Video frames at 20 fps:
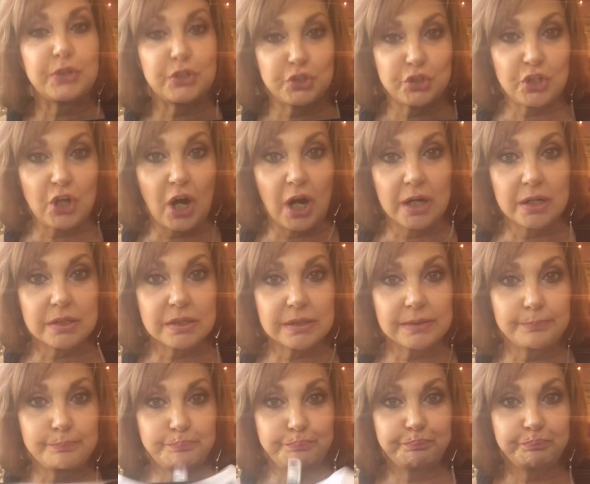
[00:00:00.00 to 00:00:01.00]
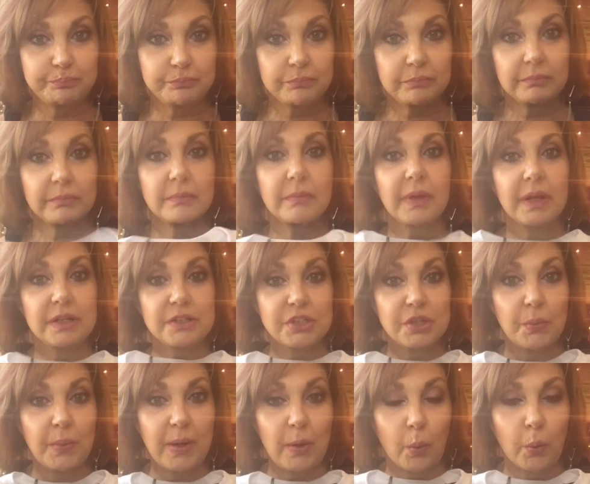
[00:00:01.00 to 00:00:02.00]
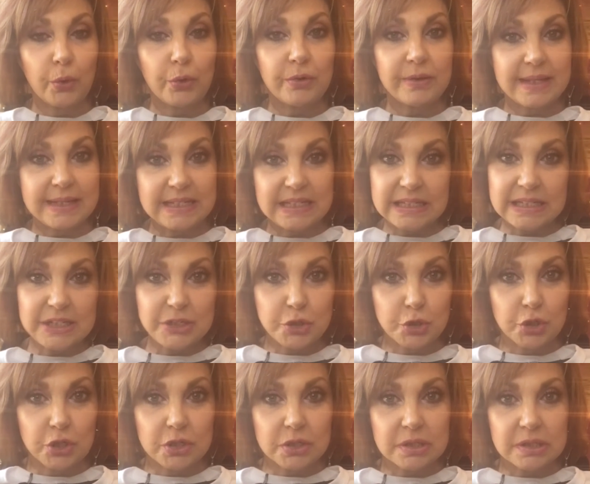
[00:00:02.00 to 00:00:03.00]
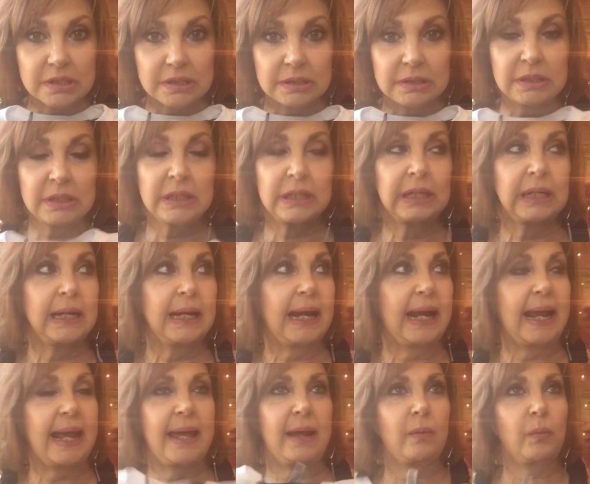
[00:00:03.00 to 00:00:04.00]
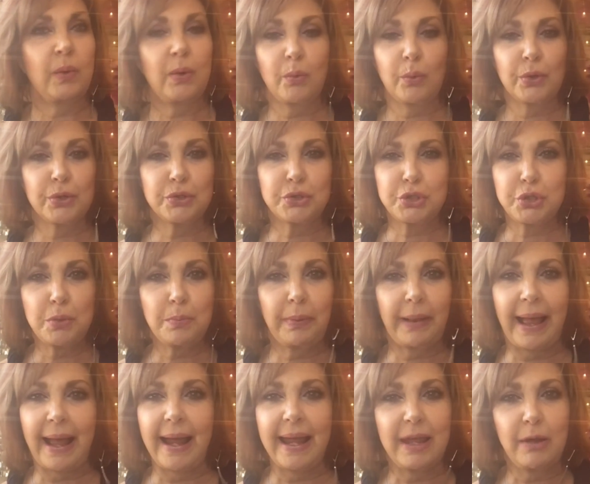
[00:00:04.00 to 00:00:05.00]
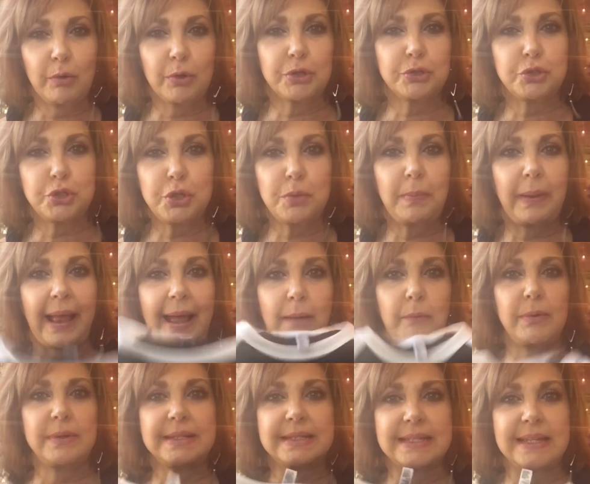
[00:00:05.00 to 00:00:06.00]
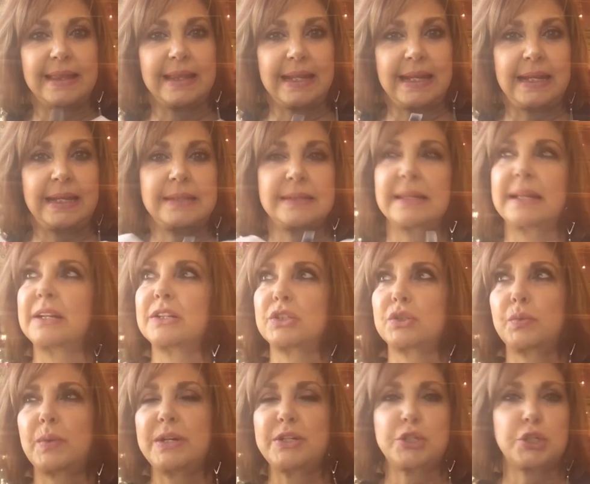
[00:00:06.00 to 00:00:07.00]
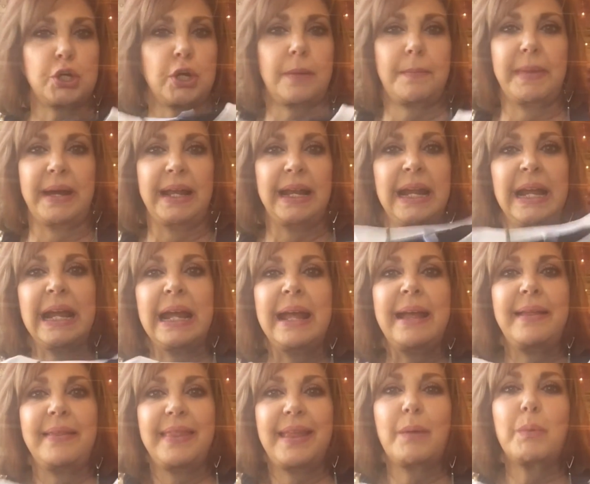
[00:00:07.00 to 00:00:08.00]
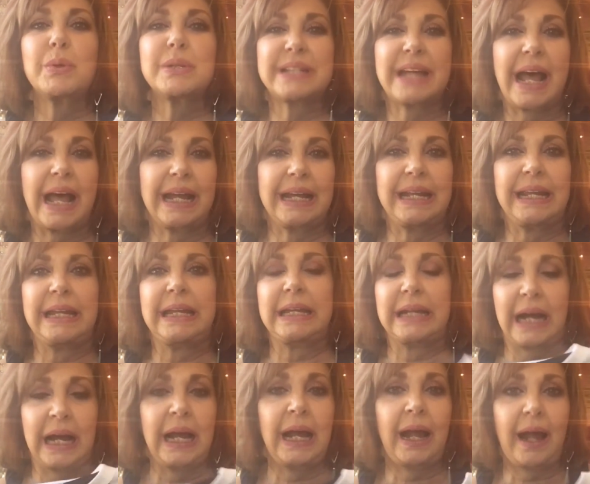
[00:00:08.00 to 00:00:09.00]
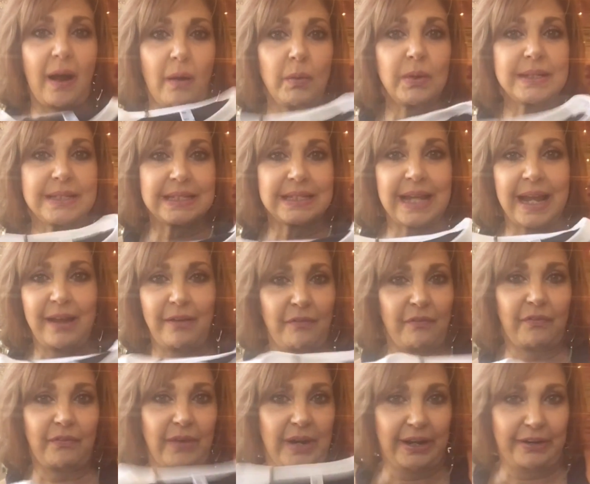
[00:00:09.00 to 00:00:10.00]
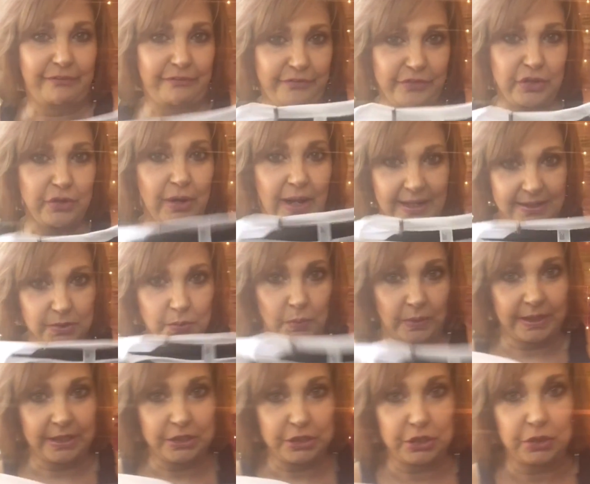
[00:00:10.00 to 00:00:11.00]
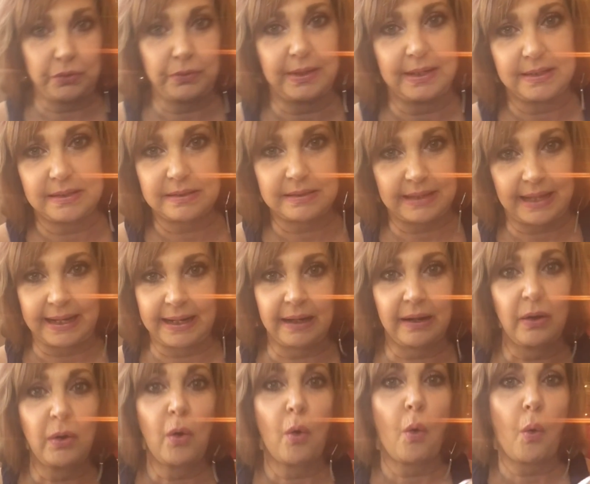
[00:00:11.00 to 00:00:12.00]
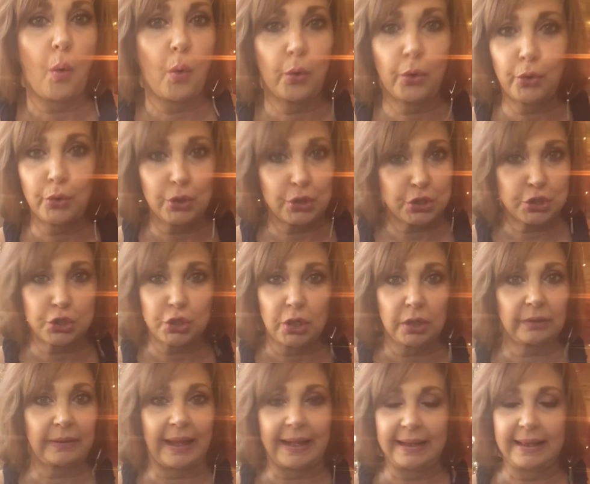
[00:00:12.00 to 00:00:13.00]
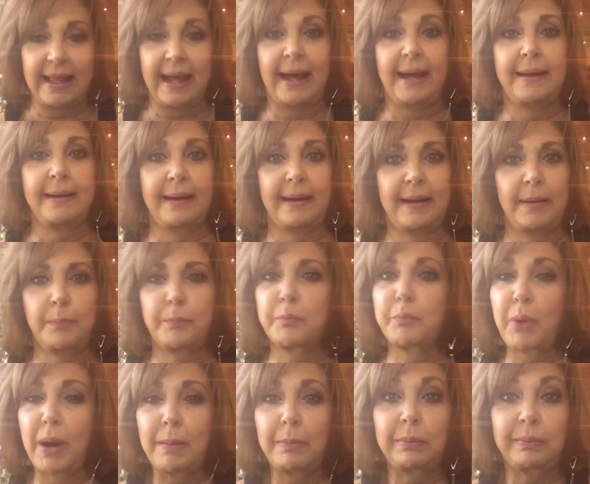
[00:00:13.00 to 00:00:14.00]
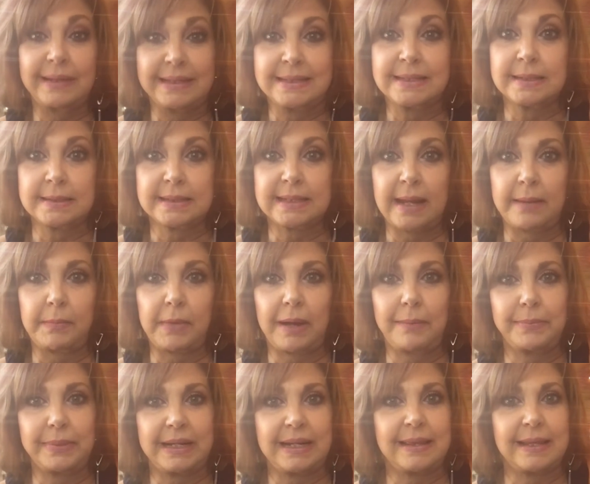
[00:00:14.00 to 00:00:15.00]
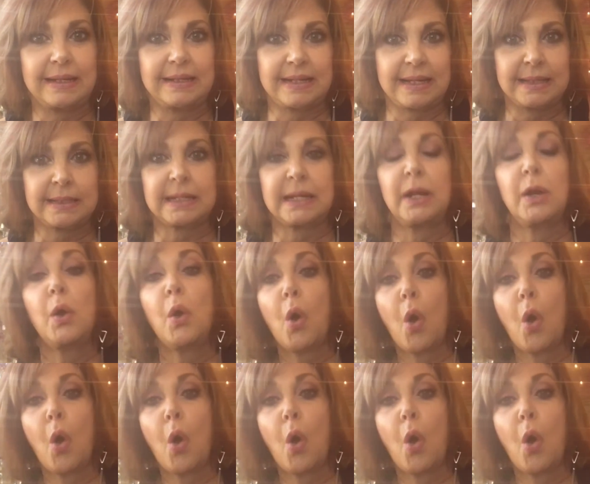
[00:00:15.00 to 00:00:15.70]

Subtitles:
the Stars. So we ordered these t-shirts. And we ordered he ordered two black ones, and these, and a sweatshirt, but they were tiny. I would say if you guys want to do this, like order a shirt like that, probably it's the same company that does it,